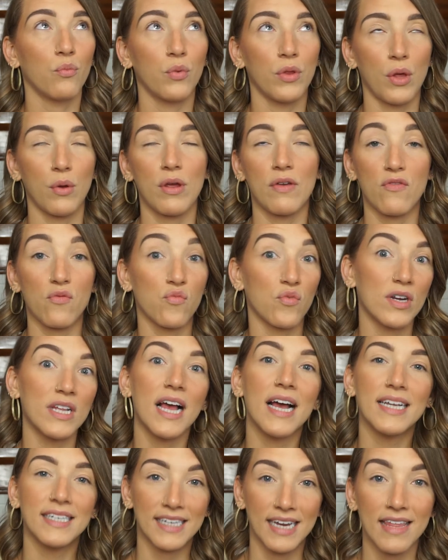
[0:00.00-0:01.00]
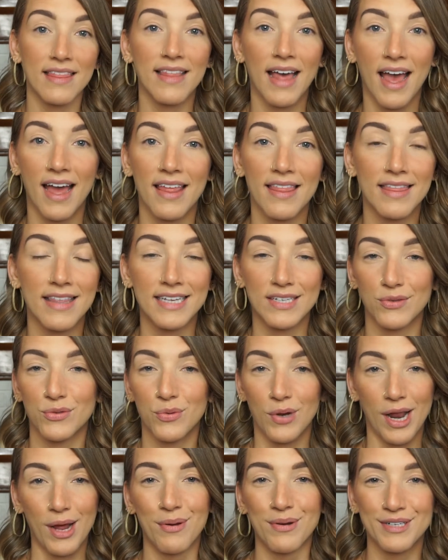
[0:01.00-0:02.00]
without even realizing that this is
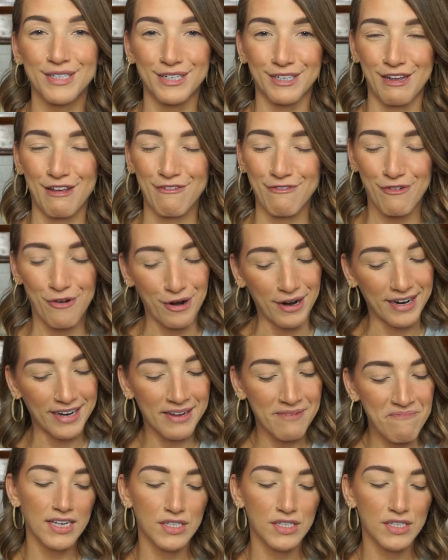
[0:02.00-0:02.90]
what I was looking for.